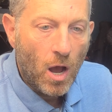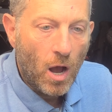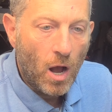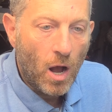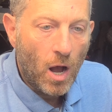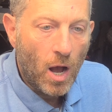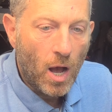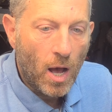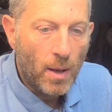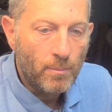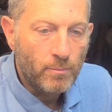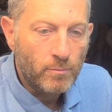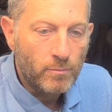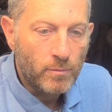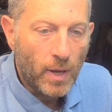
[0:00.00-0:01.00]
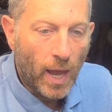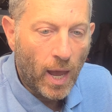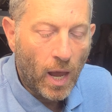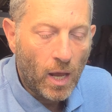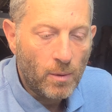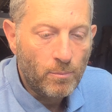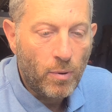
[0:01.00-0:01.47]

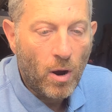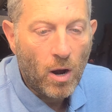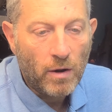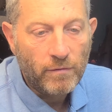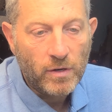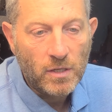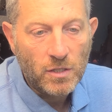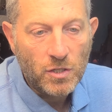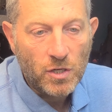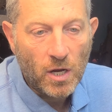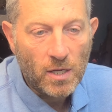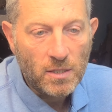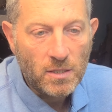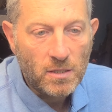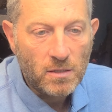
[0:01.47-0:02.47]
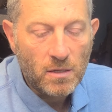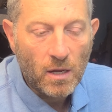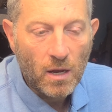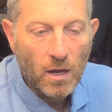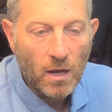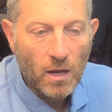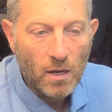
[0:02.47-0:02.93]
and part of it is just
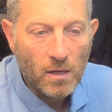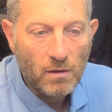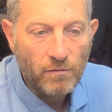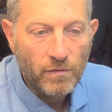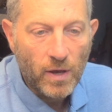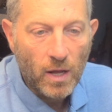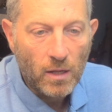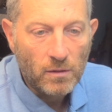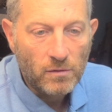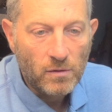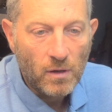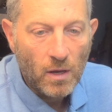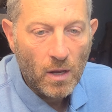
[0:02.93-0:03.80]
he felt